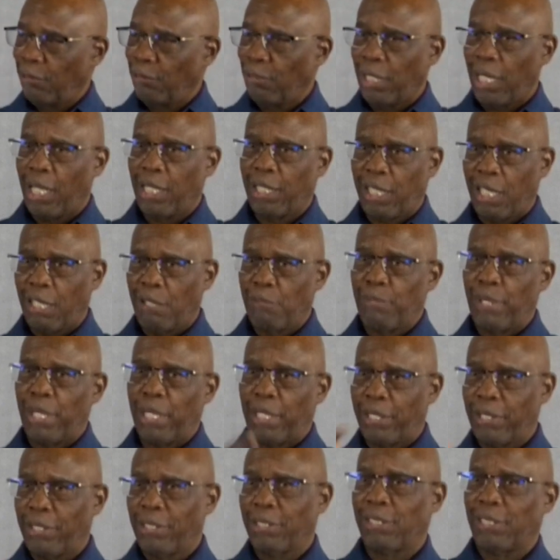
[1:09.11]
when I came back
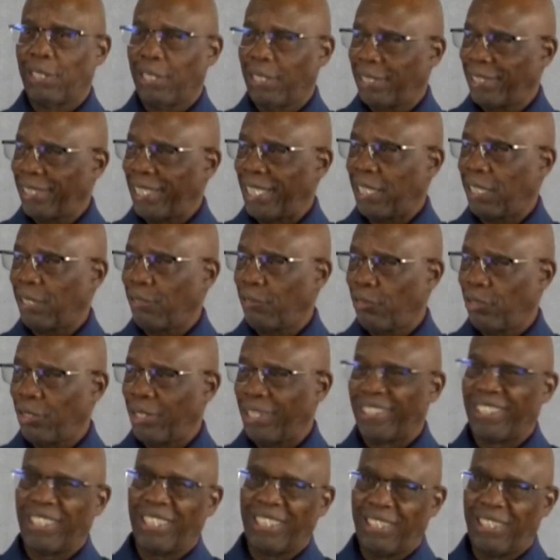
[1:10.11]
here as an executive director